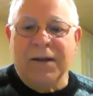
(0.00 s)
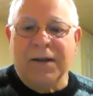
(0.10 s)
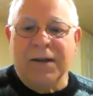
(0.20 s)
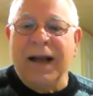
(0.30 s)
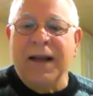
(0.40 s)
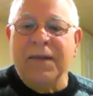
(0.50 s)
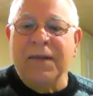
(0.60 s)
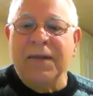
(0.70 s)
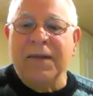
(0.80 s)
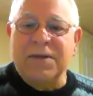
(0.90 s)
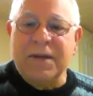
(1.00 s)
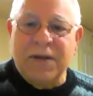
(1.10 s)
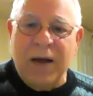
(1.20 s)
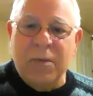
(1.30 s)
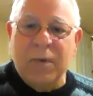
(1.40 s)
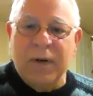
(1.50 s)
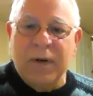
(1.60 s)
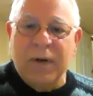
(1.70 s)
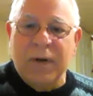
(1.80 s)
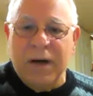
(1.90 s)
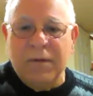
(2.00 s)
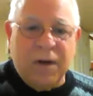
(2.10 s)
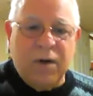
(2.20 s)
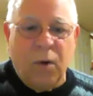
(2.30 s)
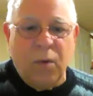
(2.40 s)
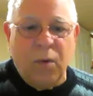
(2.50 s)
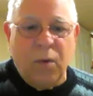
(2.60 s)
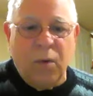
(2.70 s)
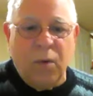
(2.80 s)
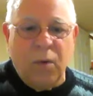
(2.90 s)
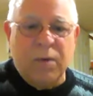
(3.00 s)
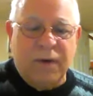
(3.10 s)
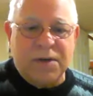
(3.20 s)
And this is the time when everything could go in